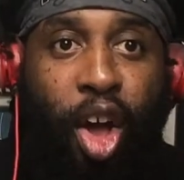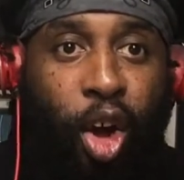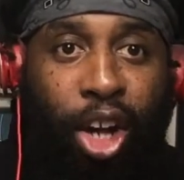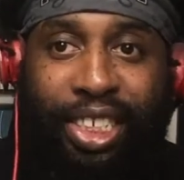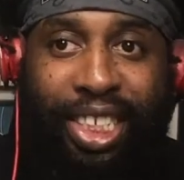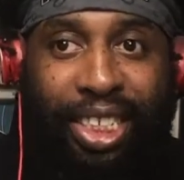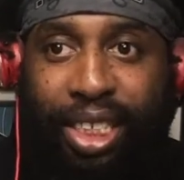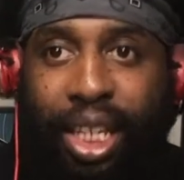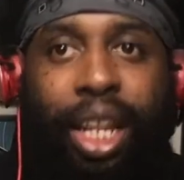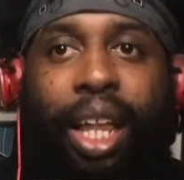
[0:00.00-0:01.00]
are just
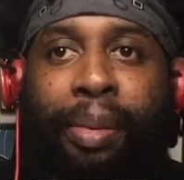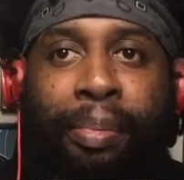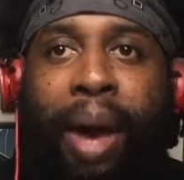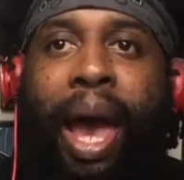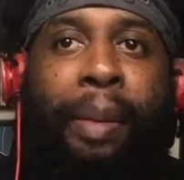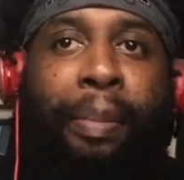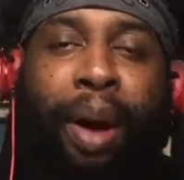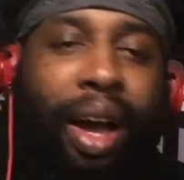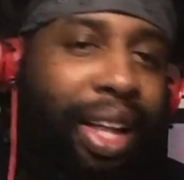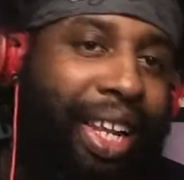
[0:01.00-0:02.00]
like
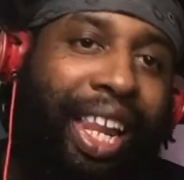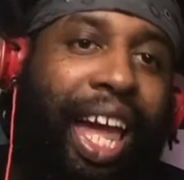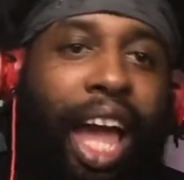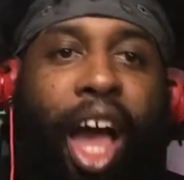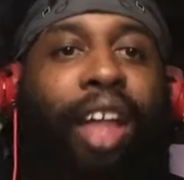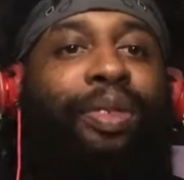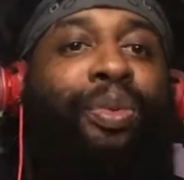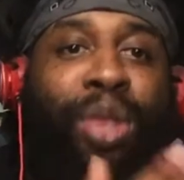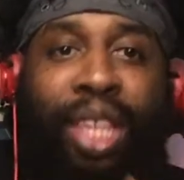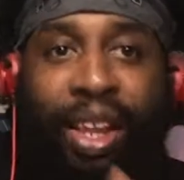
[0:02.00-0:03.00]
mind-boggling. Like I,
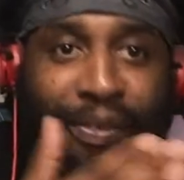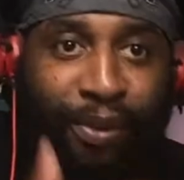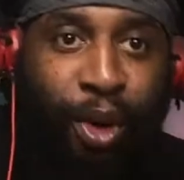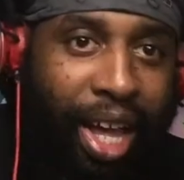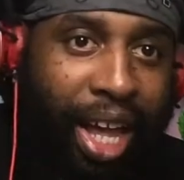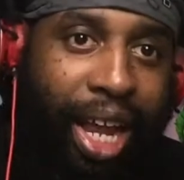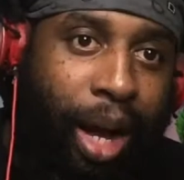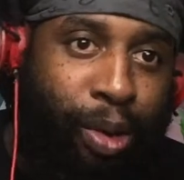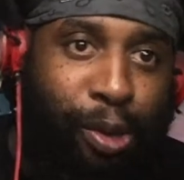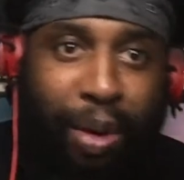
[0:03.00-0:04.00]
within a
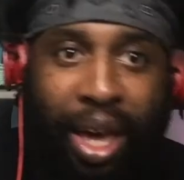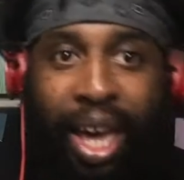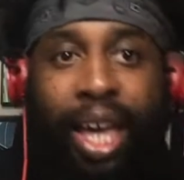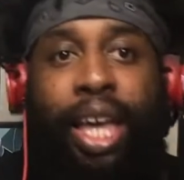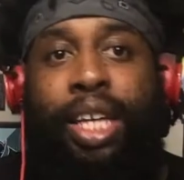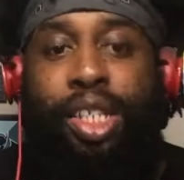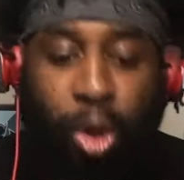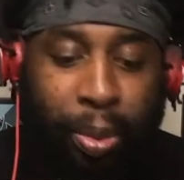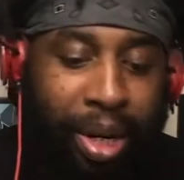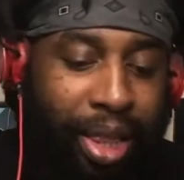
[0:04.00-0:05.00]
48-hour span,
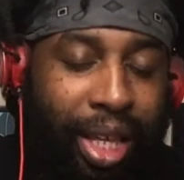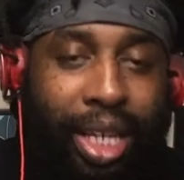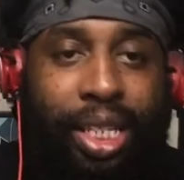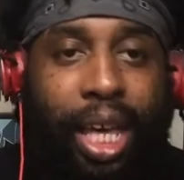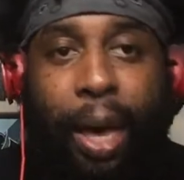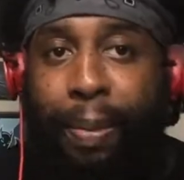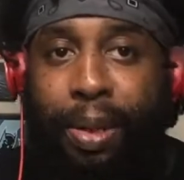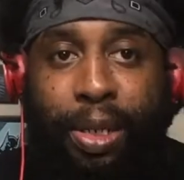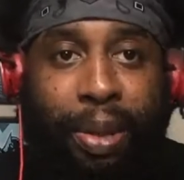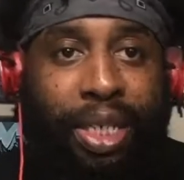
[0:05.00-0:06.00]
so many things happened.
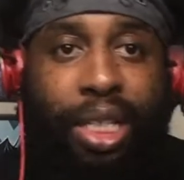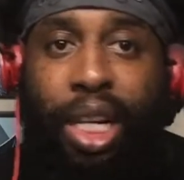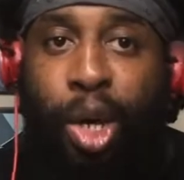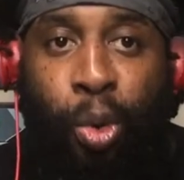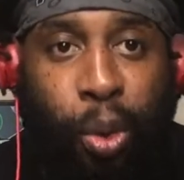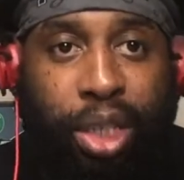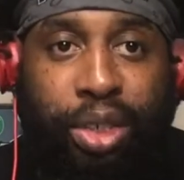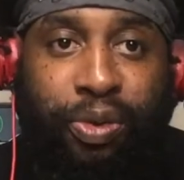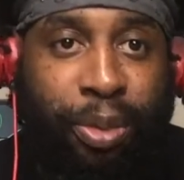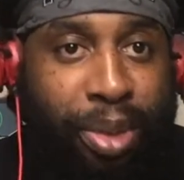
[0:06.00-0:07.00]
It's basically a waitress
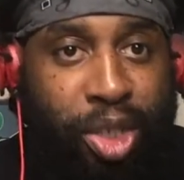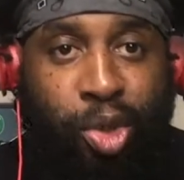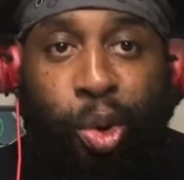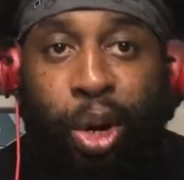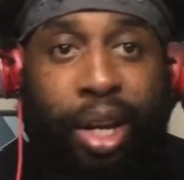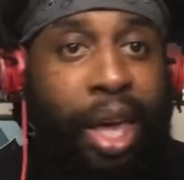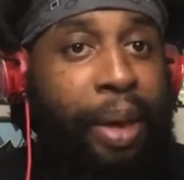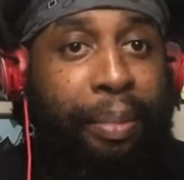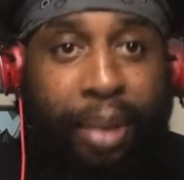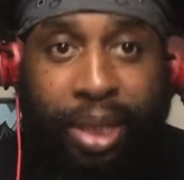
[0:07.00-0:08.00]
from Detroit
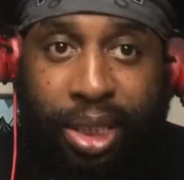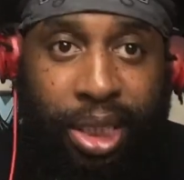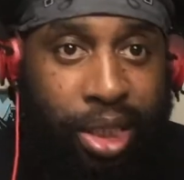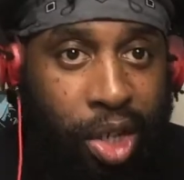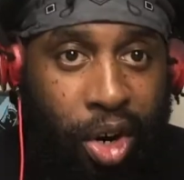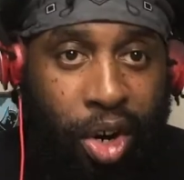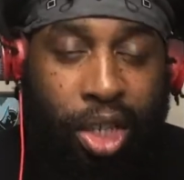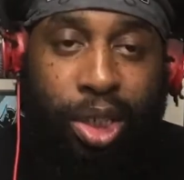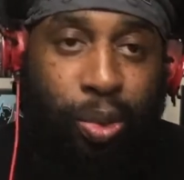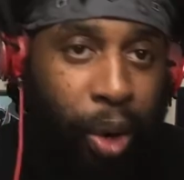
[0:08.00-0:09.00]
meets this girl,
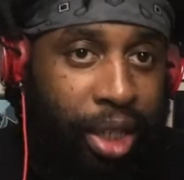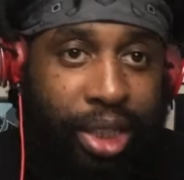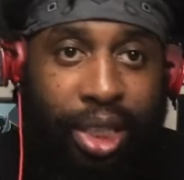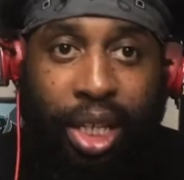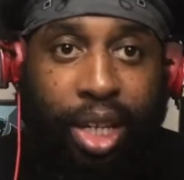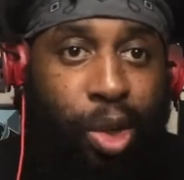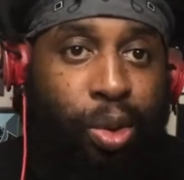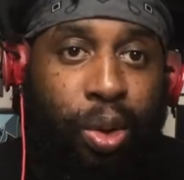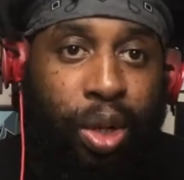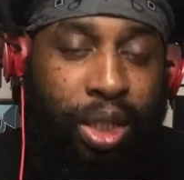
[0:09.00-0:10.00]
this white chick who
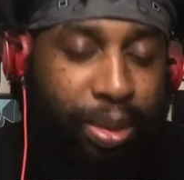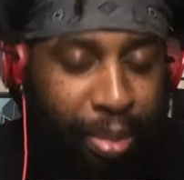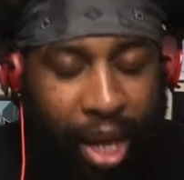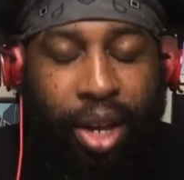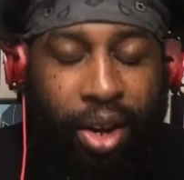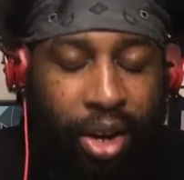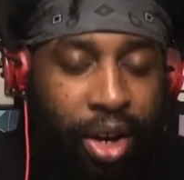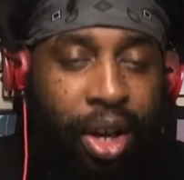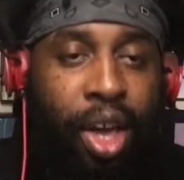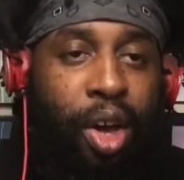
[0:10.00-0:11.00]
uh, is a black
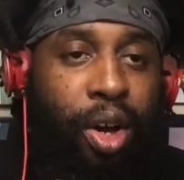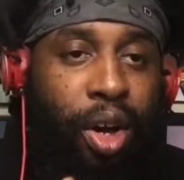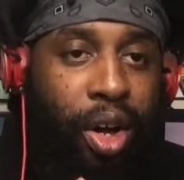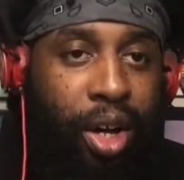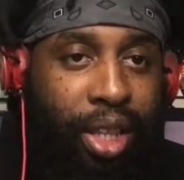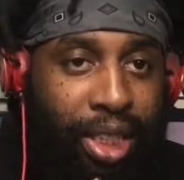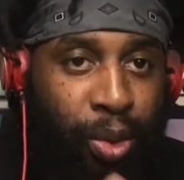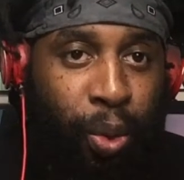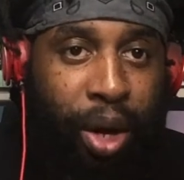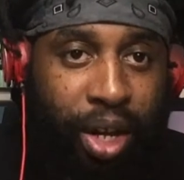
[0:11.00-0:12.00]
girl. Uh, that's a
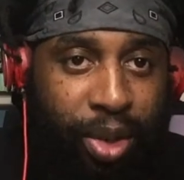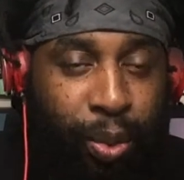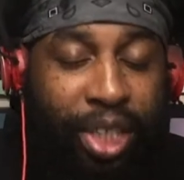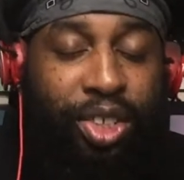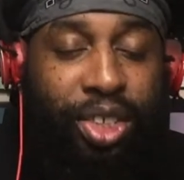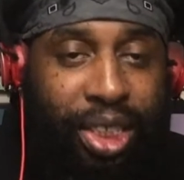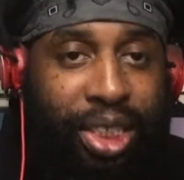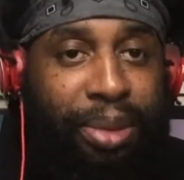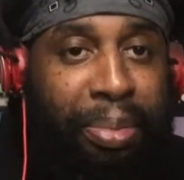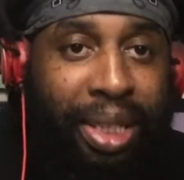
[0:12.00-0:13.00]
wait waitress
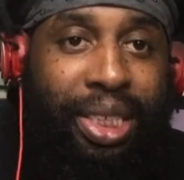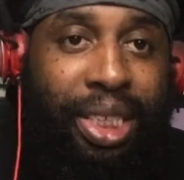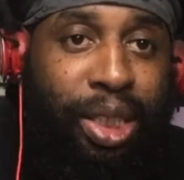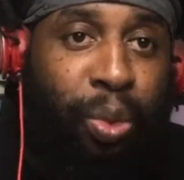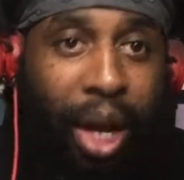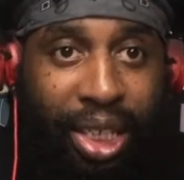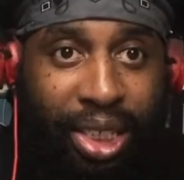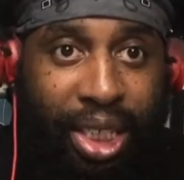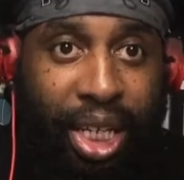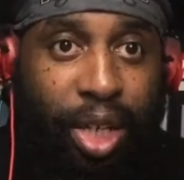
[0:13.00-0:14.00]
meets this white
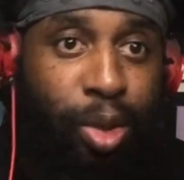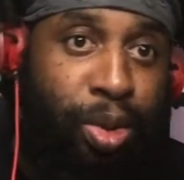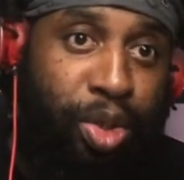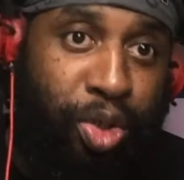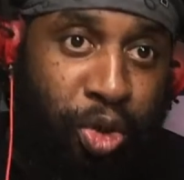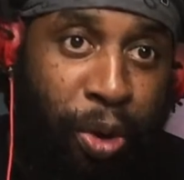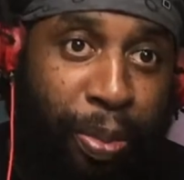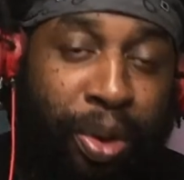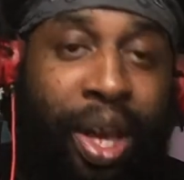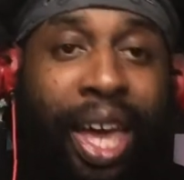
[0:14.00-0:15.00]
chick who's a
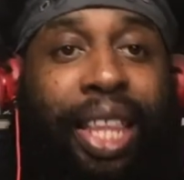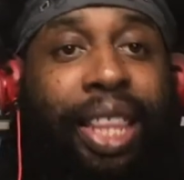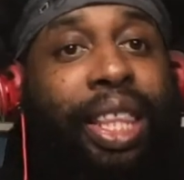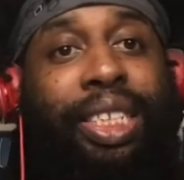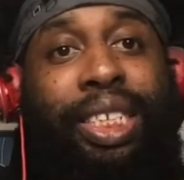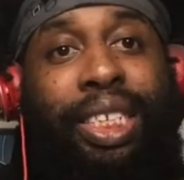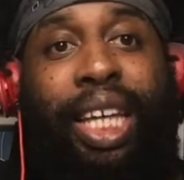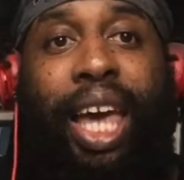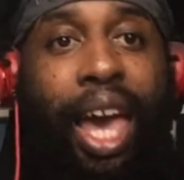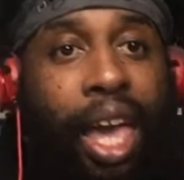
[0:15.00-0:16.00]
stripper. She
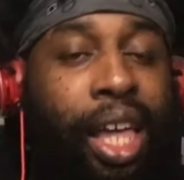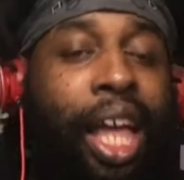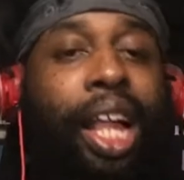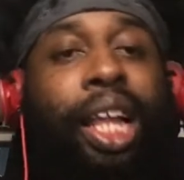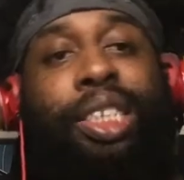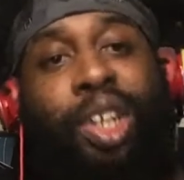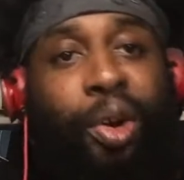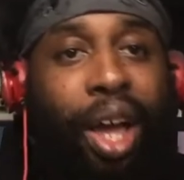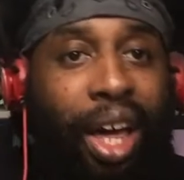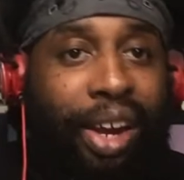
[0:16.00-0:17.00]
said, "Hey, let's go
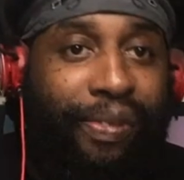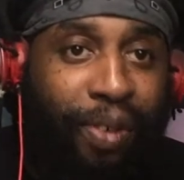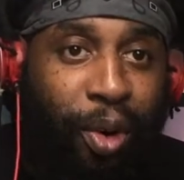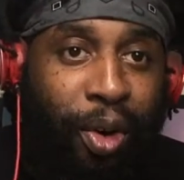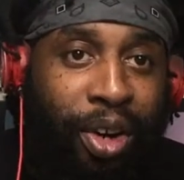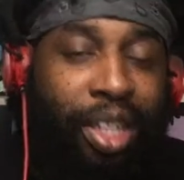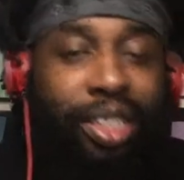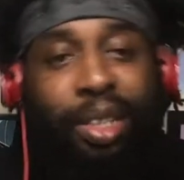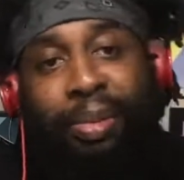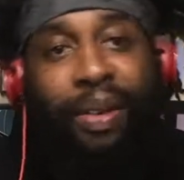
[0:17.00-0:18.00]
down to Florida
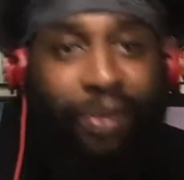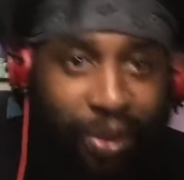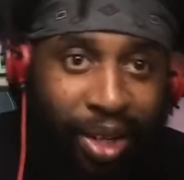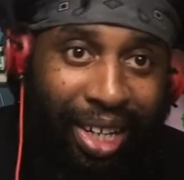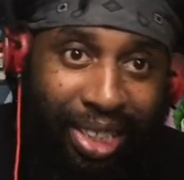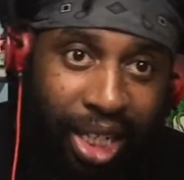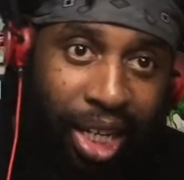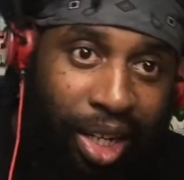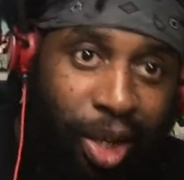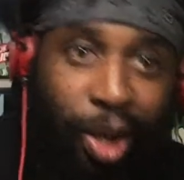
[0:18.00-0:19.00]
to my friend's
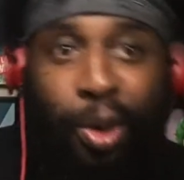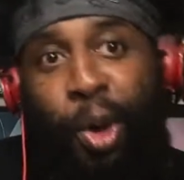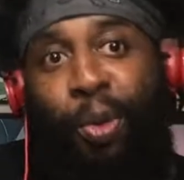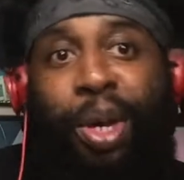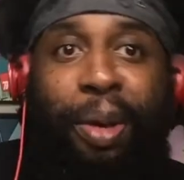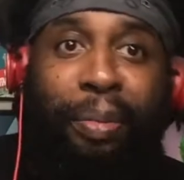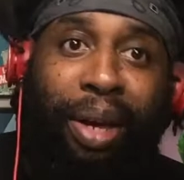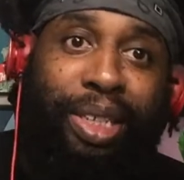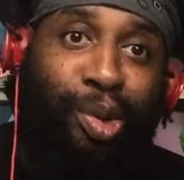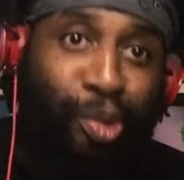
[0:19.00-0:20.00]
club. We can
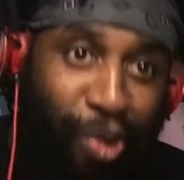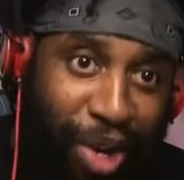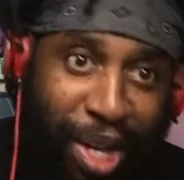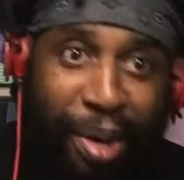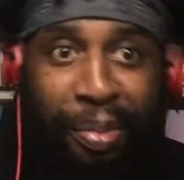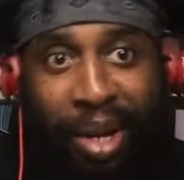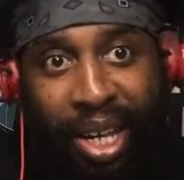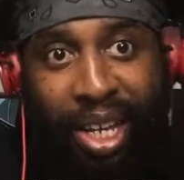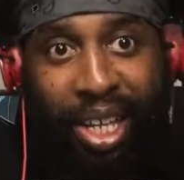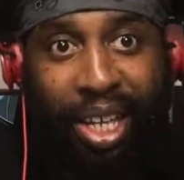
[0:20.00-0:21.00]
make some real
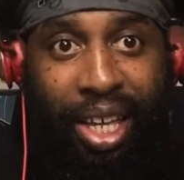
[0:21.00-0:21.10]
money."